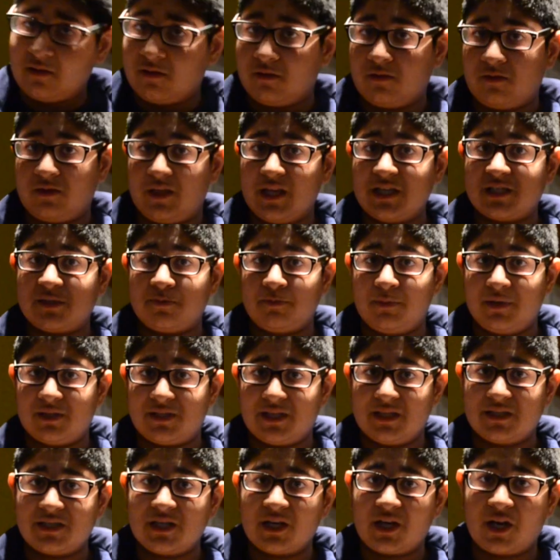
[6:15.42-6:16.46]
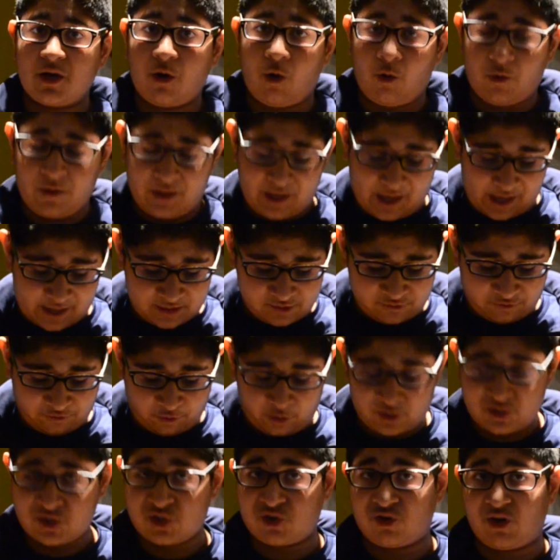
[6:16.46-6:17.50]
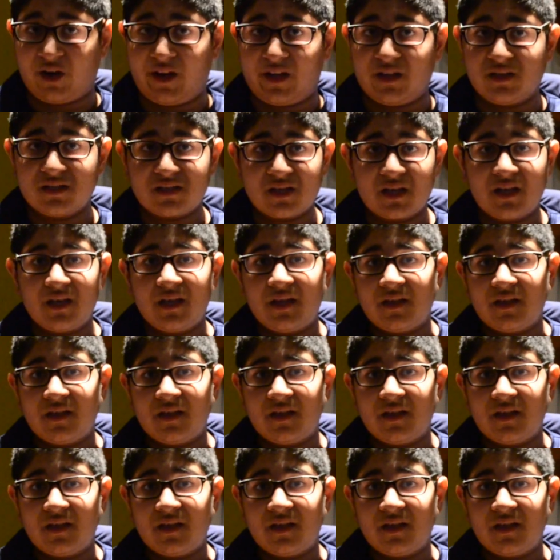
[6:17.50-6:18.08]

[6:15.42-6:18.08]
Since it only has 4 strings,